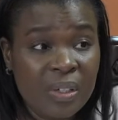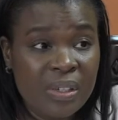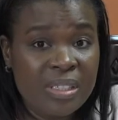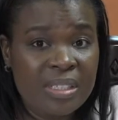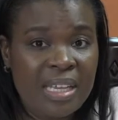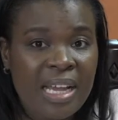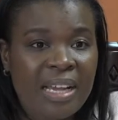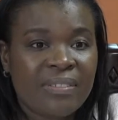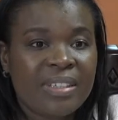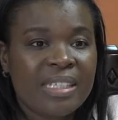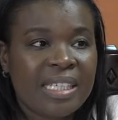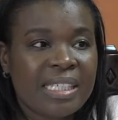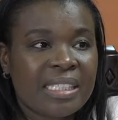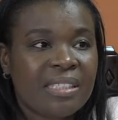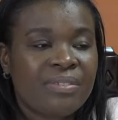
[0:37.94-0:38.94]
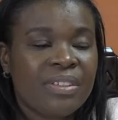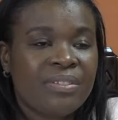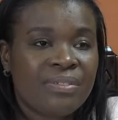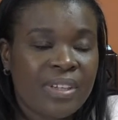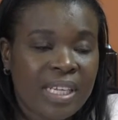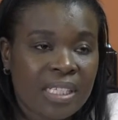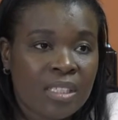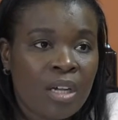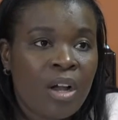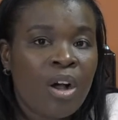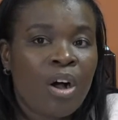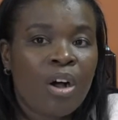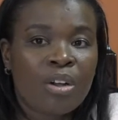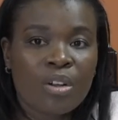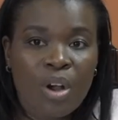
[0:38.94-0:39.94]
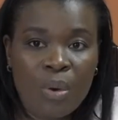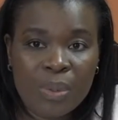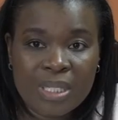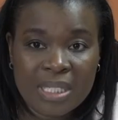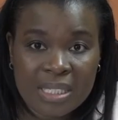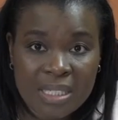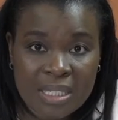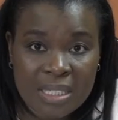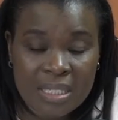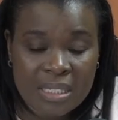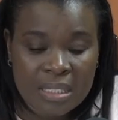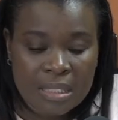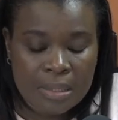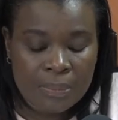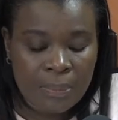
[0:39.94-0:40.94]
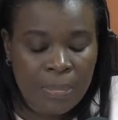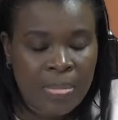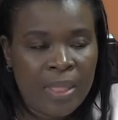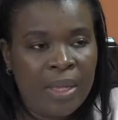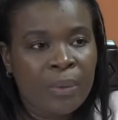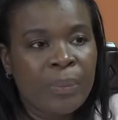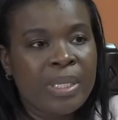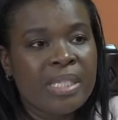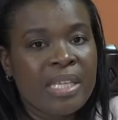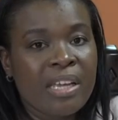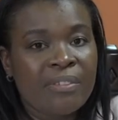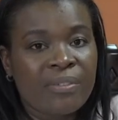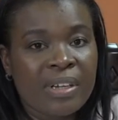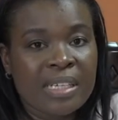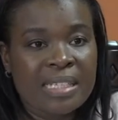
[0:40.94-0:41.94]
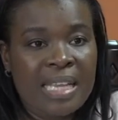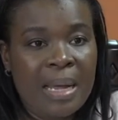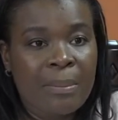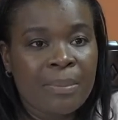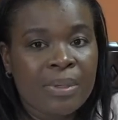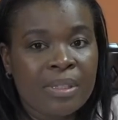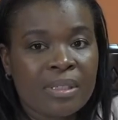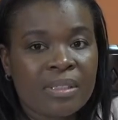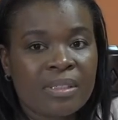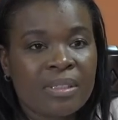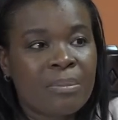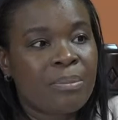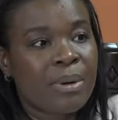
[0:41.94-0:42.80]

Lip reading: going to have a negative effect on our citizens. We take, for example, the